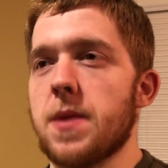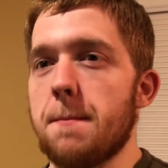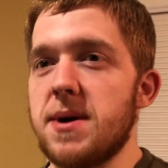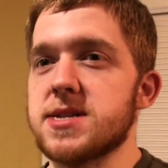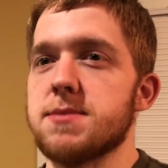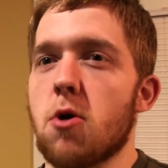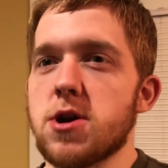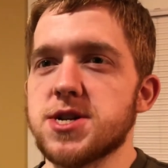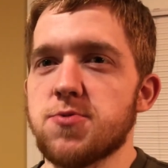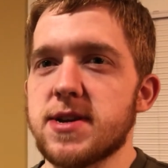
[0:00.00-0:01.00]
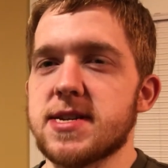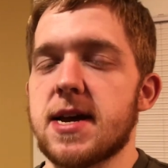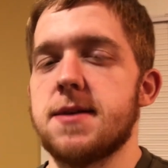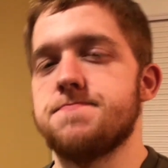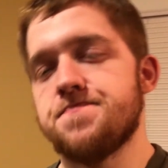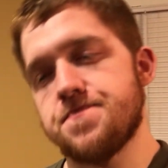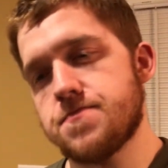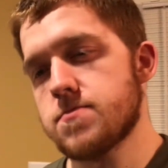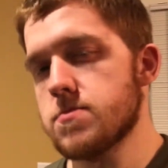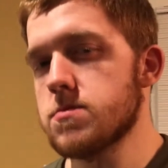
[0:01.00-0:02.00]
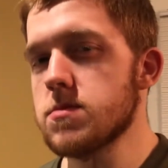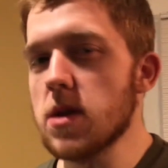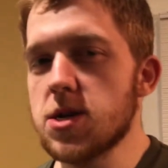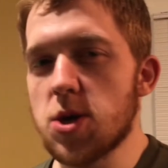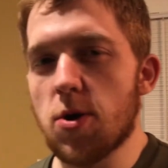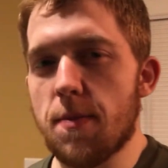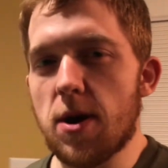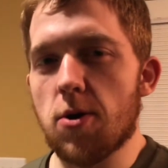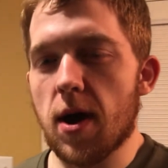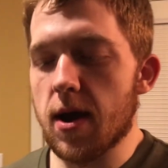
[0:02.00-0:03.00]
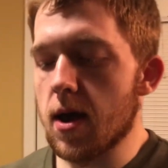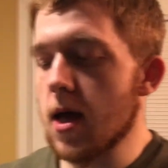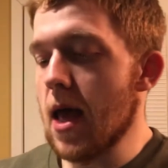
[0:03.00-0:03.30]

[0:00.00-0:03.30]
But tomorrow is a rest day, so it'll be okay.